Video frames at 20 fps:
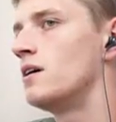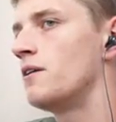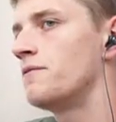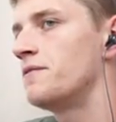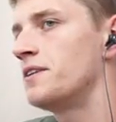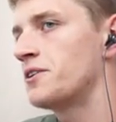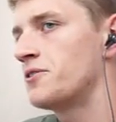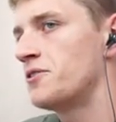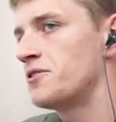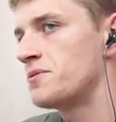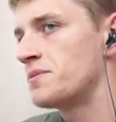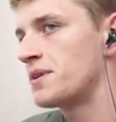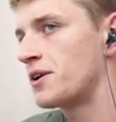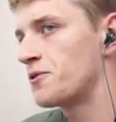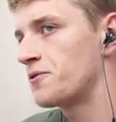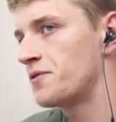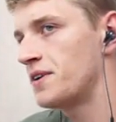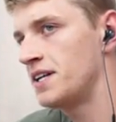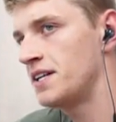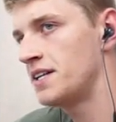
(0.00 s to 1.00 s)
Of the Criterium du
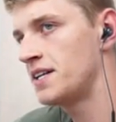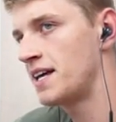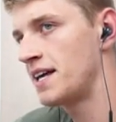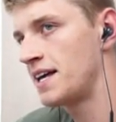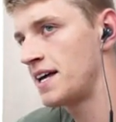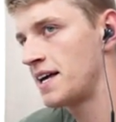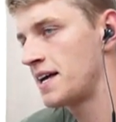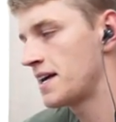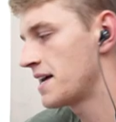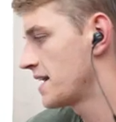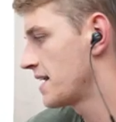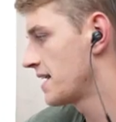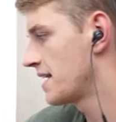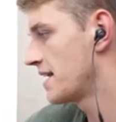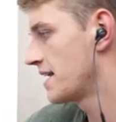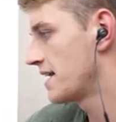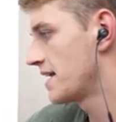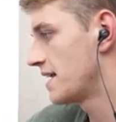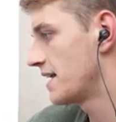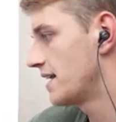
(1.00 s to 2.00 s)
Dauphine.
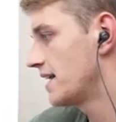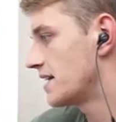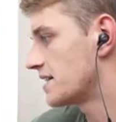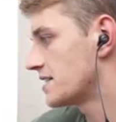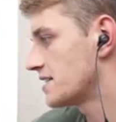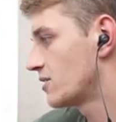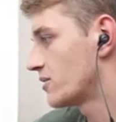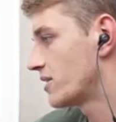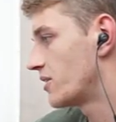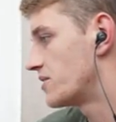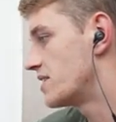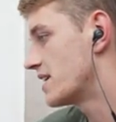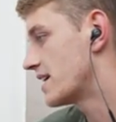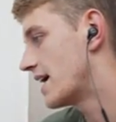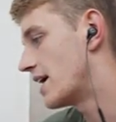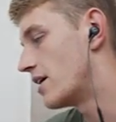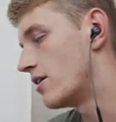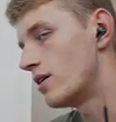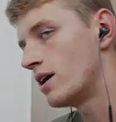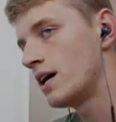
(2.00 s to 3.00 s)
Yeah, see you later. Take
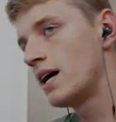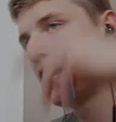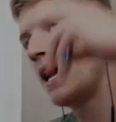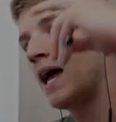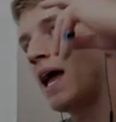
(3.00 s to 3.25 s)
care.